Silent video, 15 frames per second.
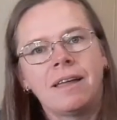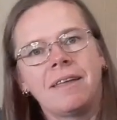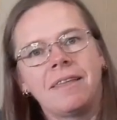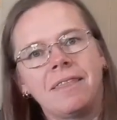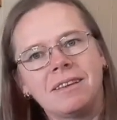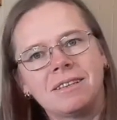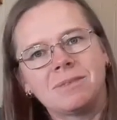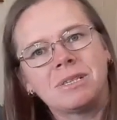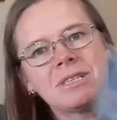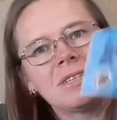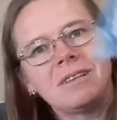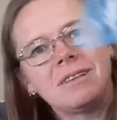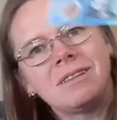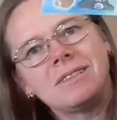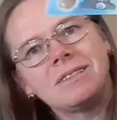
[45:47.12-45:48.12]
And there's my
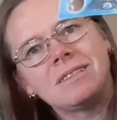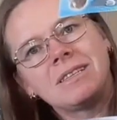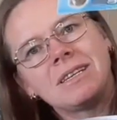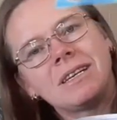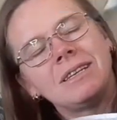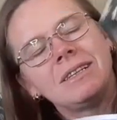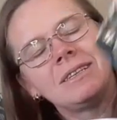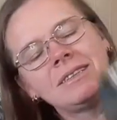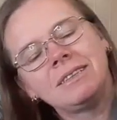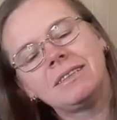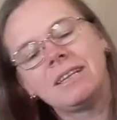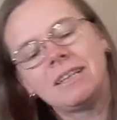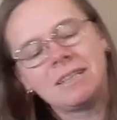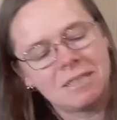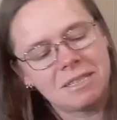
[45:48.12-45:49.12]
$10.
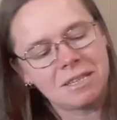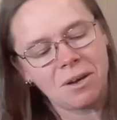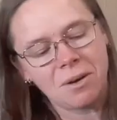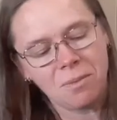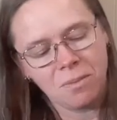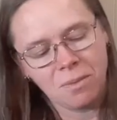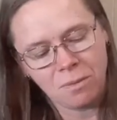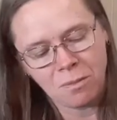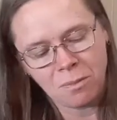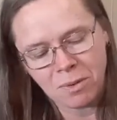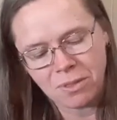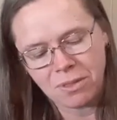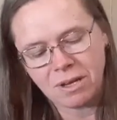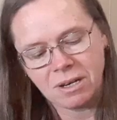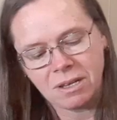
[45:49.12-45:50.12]
So we will
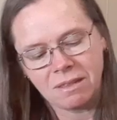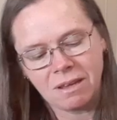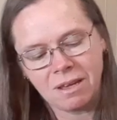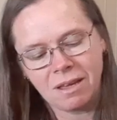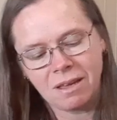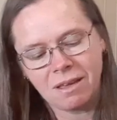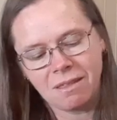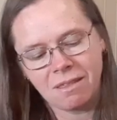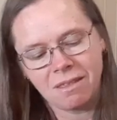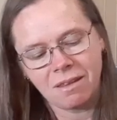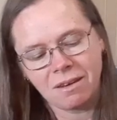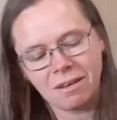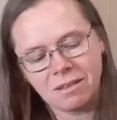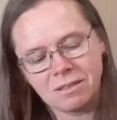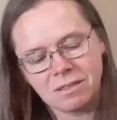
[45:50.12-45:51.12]
put that in there. And
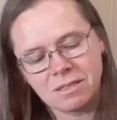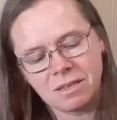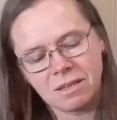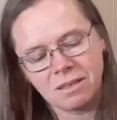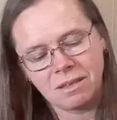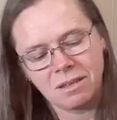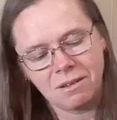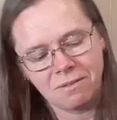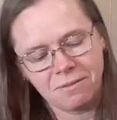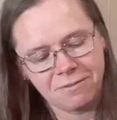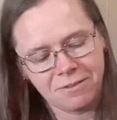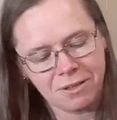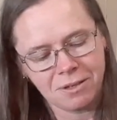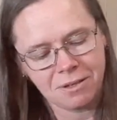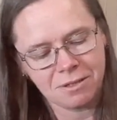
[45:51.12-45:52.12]
that is the
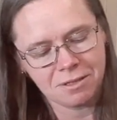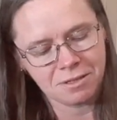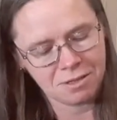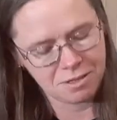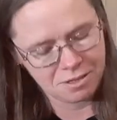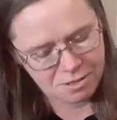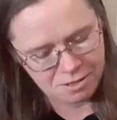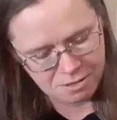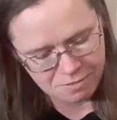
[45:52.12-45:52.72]
first